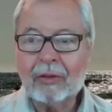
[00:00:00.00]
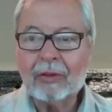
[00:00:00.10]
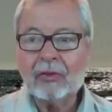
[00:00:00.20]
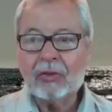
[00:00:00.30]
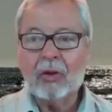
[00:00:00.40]

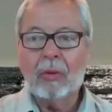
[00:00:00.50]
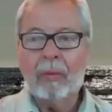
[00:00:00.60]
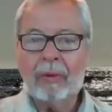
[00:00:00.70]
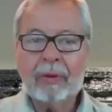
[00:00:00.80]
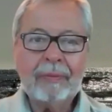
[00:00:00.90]
Comer.
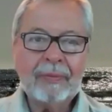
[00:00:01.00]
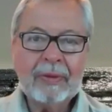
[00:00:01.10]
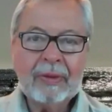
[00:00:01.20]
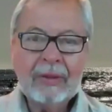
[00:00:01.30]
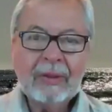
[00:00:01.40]

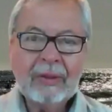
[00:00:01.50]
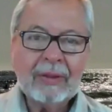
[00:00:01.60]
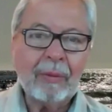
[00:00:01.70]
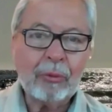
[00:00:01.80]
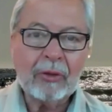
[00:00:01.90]

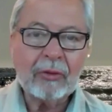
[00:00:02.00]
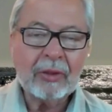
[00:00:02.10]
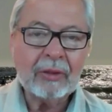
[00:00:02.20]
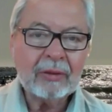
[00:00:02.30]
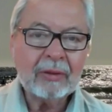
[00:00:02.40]
I'm
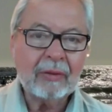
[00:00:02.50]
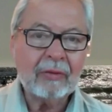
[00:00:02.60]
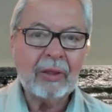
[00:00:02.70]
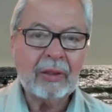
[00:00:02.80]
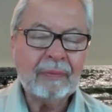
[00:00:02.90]
president
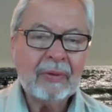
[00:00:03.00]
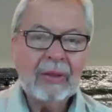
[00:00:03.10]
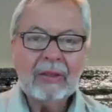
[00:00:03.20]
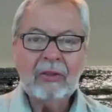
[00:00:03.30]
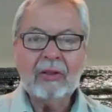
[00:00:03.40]
of the
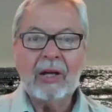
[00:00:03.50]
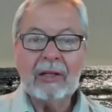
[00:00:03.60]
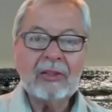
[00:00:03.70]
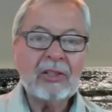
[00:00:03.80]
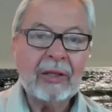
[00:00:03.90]

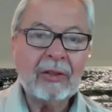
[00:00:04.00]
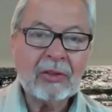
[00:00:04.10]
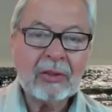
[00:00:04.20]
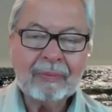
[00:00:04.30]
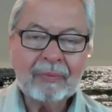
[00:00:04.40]
United
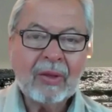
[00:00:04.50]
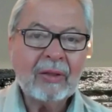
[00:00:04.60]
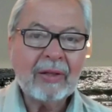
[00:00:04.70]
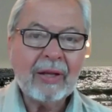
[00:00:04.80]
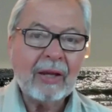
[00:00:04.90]
States
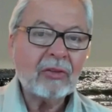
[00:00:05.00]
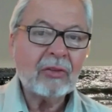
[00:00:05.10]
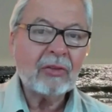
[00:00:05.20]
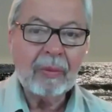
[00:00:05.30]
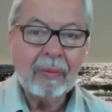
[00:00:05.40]

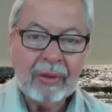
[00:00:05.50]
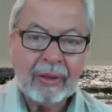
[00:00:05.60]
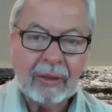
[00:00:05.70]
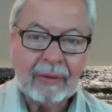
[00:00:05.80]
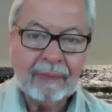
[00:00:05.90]
National
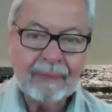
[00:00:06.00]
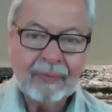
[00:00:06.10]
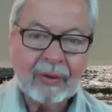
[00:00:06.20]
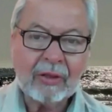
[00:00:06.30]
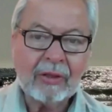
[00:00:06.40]
Committee
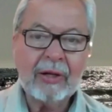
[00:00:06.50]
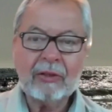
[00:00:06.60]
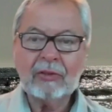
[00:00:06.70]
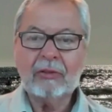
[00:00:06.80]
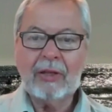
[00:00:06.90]
of the
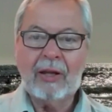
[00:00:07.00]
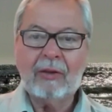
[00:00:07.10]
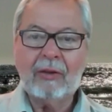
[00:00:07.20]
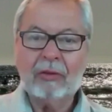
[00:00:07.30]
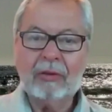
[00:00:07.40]
International
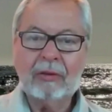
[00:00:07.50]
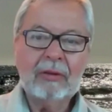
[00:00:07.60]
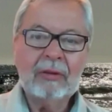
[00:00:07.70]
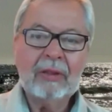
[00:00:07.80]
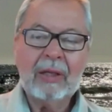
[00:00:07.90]
Council
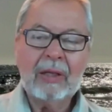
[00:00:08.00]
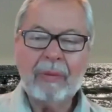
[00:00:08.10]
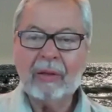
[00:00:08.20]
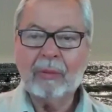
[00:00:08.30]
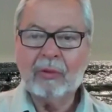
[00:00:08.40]
on
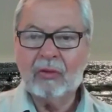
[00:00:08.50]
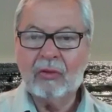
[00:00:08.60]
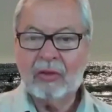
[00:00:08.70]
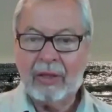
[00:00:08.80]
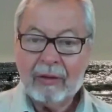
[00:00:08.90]
Monuments and
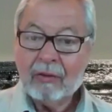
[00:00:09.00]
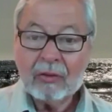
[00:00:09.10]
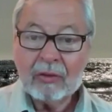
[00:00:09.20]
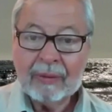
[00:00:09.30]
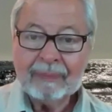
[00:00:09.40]
Sites,